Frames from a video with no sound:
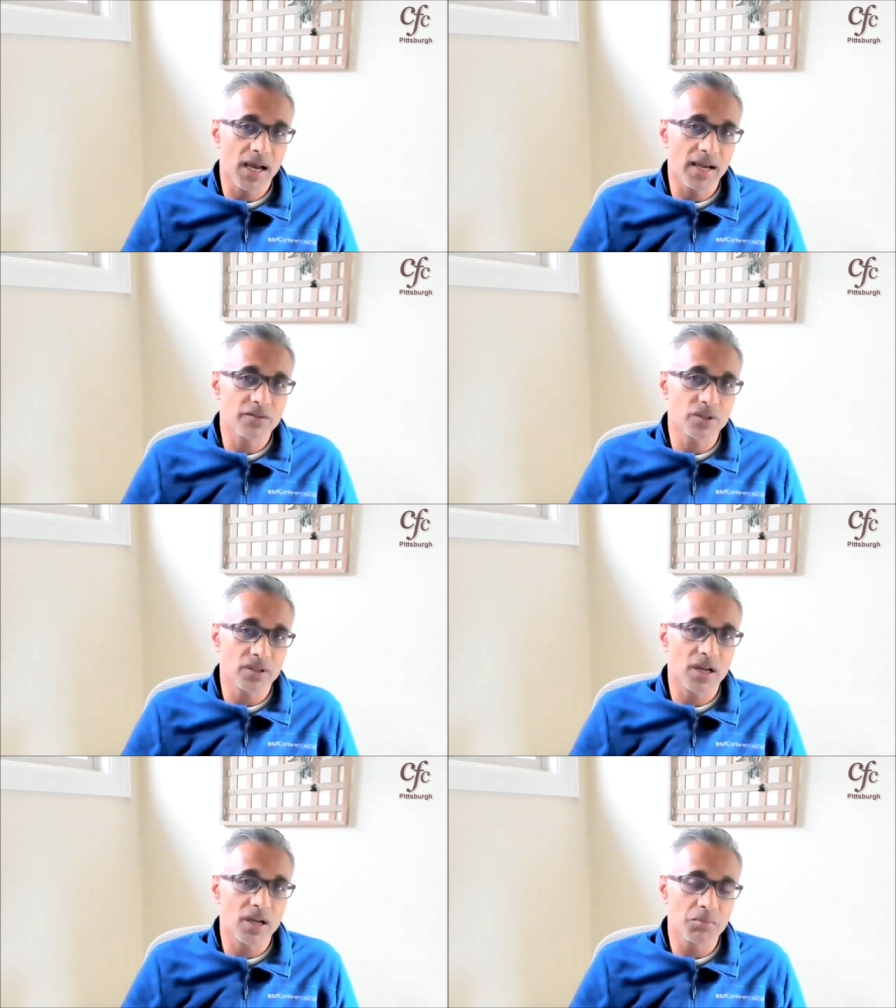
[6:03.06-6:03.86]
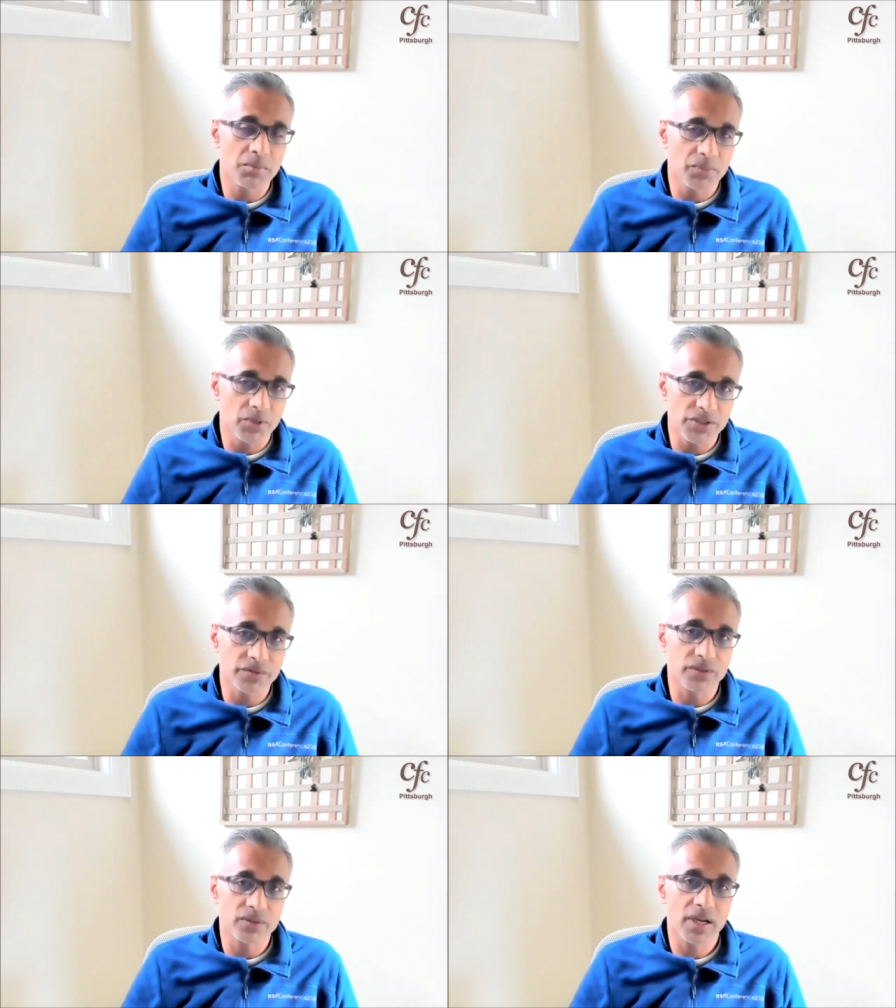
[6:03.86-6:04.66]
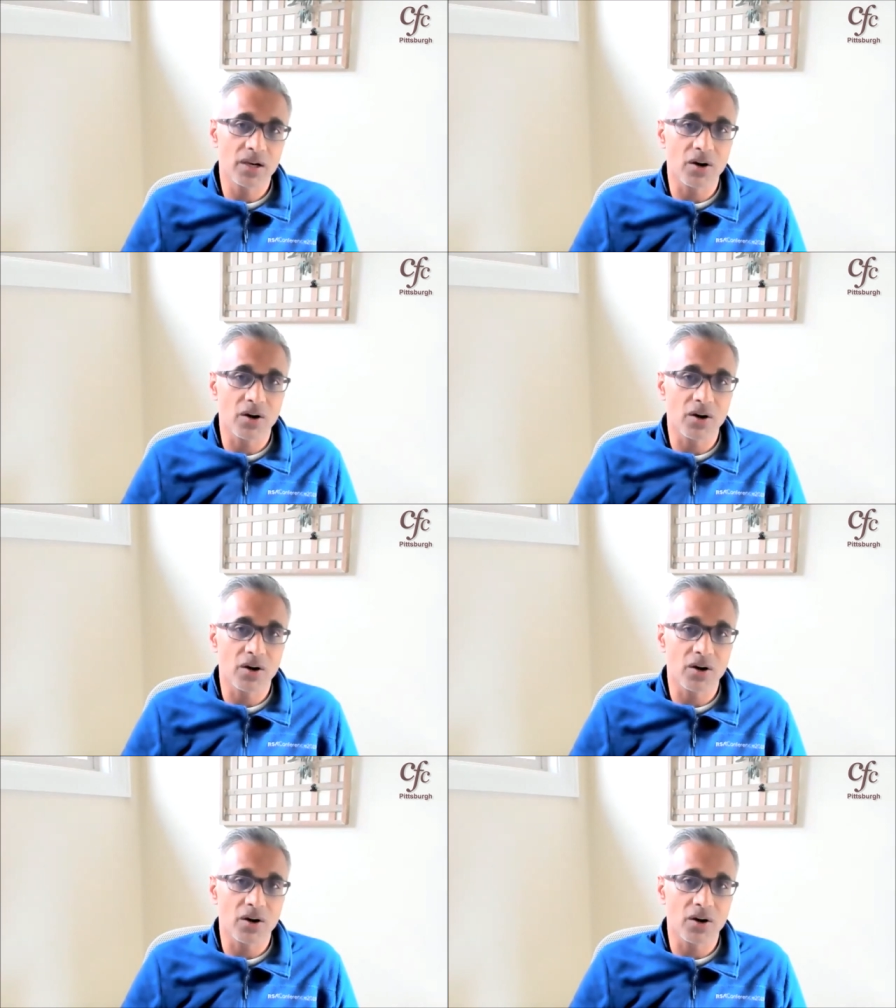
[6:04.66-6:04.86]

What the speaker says: I have to learn how to be merciful and